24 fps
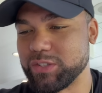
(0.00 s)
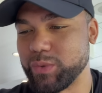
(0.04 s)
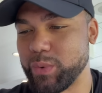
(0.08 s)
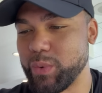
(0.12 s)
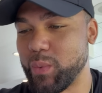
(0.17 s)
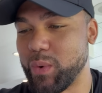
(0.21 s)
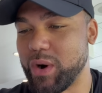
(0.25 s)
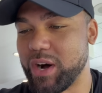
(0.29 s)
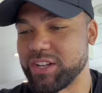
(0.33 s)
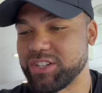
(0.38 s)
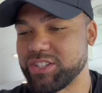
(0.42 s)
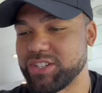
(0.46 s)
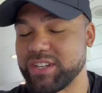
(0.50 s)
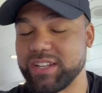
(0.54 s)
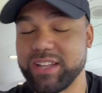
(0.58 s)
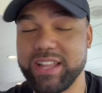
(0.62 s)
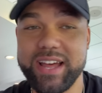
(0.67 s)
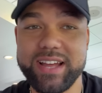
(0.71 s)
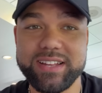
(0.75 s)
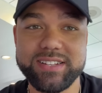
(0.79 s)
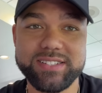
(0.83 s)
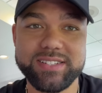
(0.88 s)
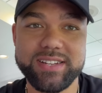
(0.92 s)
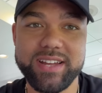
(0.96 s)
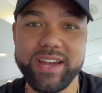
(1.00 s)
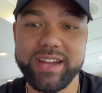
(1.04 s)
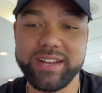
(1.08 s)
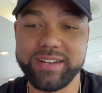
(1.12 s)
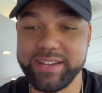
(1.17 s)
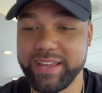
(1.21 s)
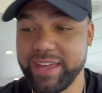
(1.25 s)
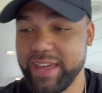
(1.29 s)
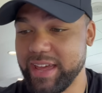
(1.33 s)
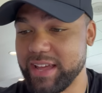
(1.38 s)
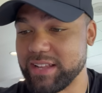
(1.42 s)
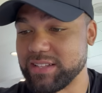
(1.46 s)
We watched it last night
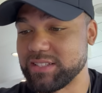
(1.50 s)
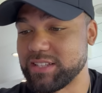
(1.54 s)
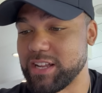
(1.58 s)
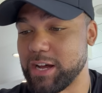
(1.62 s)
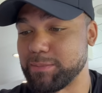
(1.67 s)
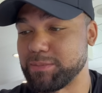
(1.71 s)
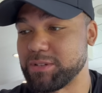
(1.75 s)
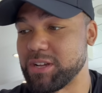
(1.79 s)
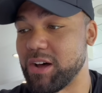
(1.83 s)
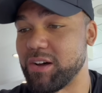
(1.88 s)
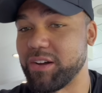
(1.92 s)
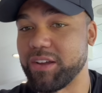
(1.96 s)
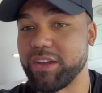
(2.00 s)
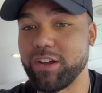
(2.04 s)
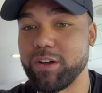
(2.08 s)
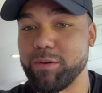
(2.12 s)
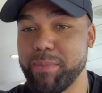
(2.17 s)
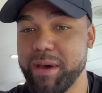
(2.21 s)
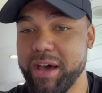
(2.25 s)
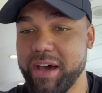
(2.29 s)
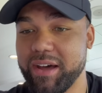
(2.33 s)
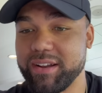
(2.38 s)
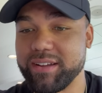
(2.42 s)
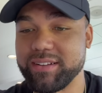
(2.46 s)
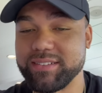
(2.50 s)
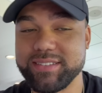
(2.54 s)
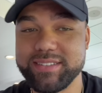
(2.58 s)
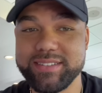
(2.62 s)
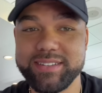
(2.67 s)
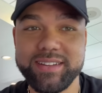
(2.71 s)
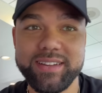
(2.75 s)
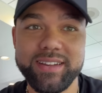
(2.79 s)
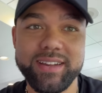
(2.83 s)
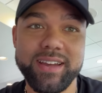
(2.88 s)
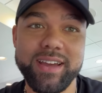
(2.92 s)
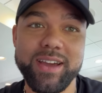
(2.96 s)
and can't stop talking about it.
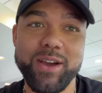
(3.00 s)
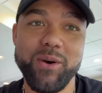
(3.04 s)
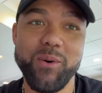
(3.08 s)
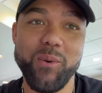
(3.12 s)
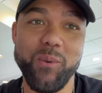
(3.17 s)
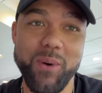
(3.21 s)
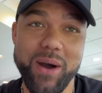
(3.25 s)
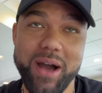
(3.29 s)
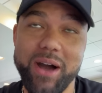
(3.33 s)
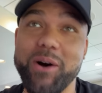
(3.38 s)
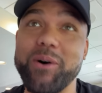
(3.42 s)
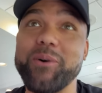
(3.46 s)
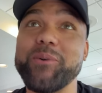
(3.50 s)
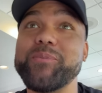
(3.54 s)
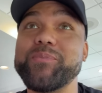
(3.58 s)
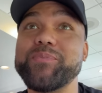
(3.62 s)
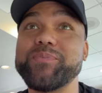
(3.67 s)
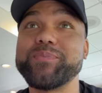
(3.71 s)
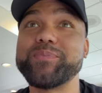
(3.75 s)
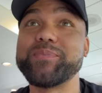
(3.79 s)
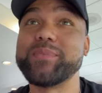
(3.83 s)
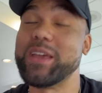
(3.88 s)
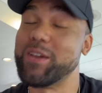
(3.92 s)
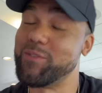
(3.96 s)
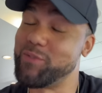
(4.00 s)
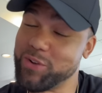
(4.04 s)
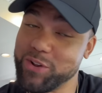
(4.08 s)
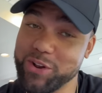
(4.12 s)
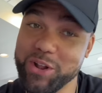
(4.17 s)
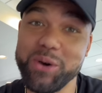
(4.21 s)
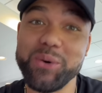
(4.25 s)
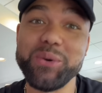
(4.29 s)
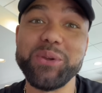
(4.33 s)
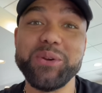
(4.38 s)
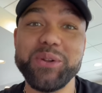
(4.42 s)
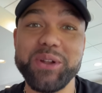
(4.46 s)
If you
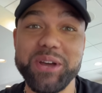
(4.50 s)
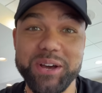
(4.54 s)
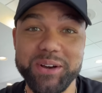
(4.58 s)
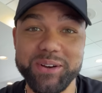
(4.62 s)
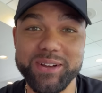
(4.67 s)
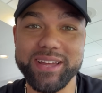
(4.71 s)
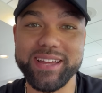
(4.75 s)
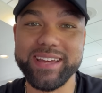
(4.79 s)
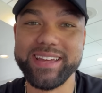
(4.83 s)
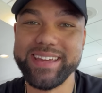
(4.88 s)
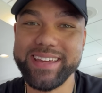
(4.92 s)
know, you know.